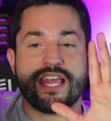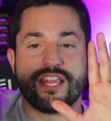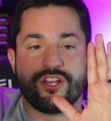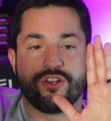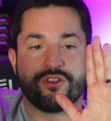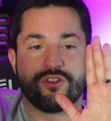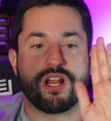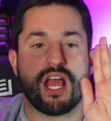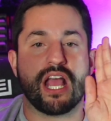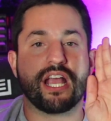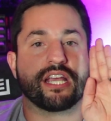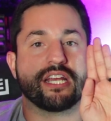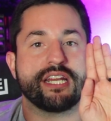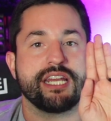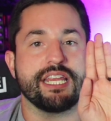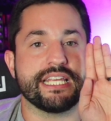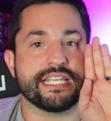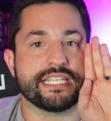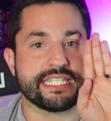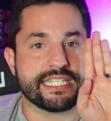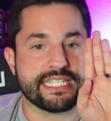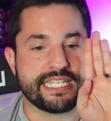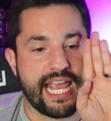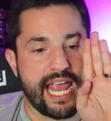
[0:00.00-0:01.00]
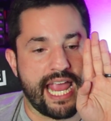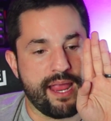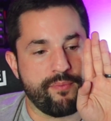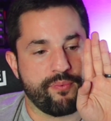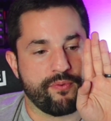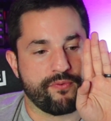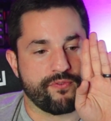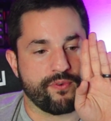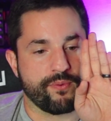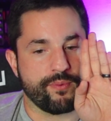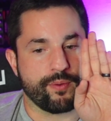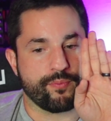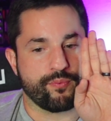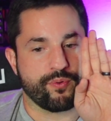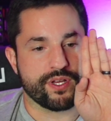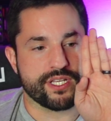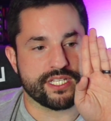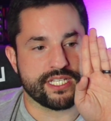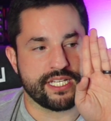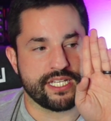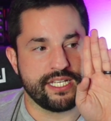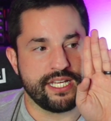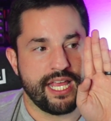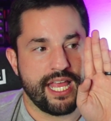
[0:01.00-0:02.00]
You're not going to escape from a
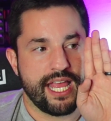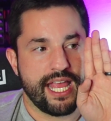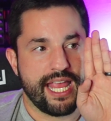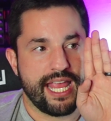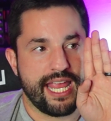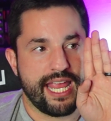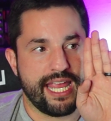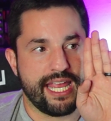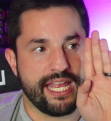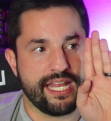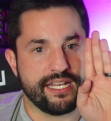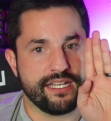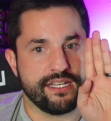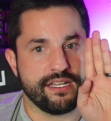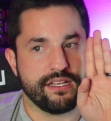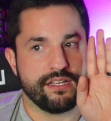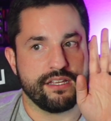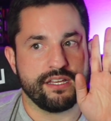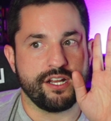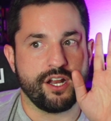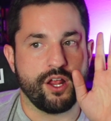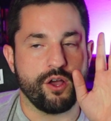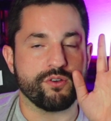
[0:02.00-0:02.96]
prison in,